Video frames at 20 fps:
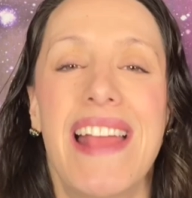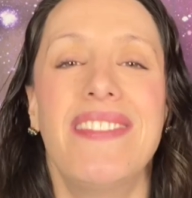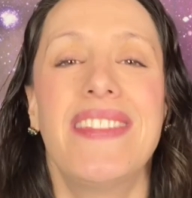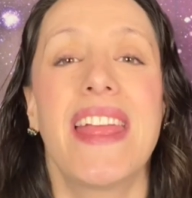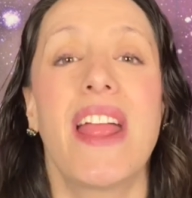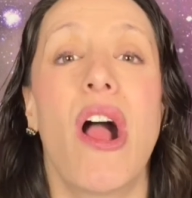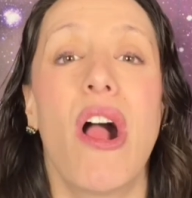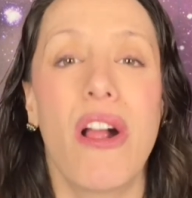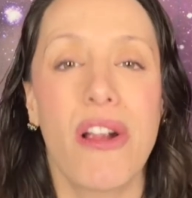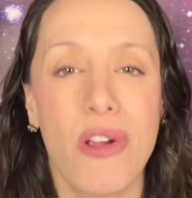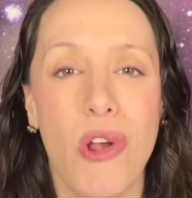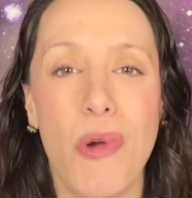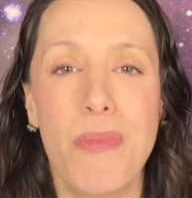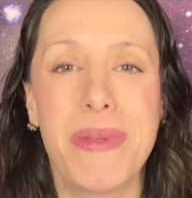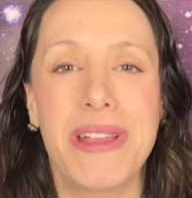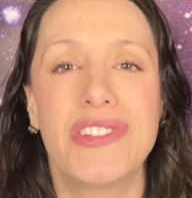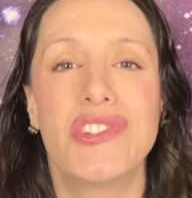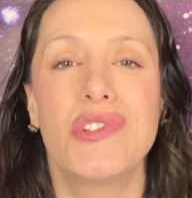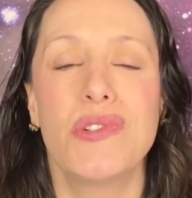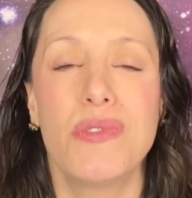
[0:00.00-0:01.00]
They are
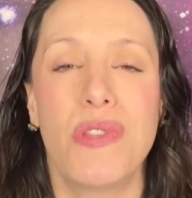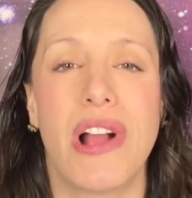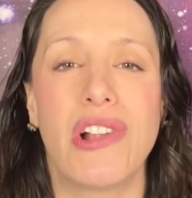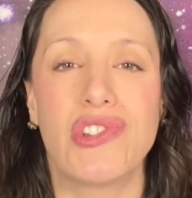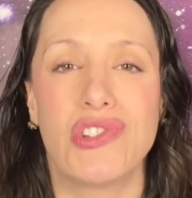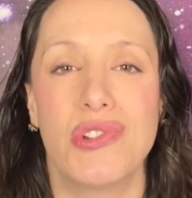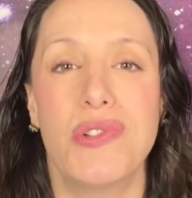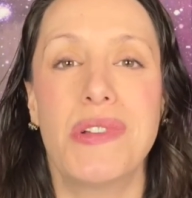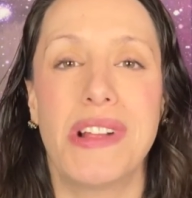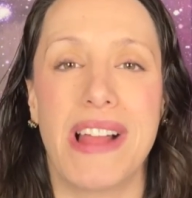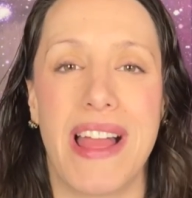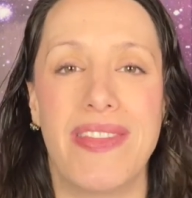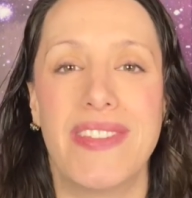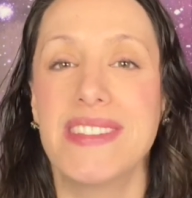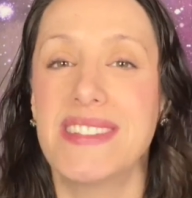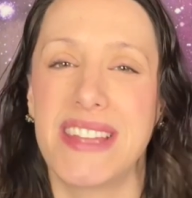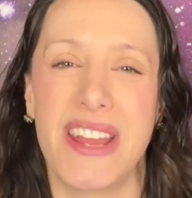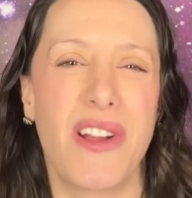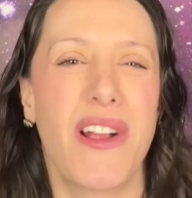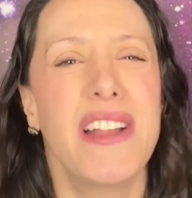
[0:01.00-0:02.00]
hoping to launch New Glenn
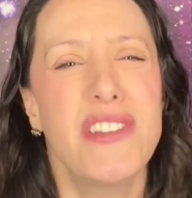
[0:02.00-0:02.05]
this year.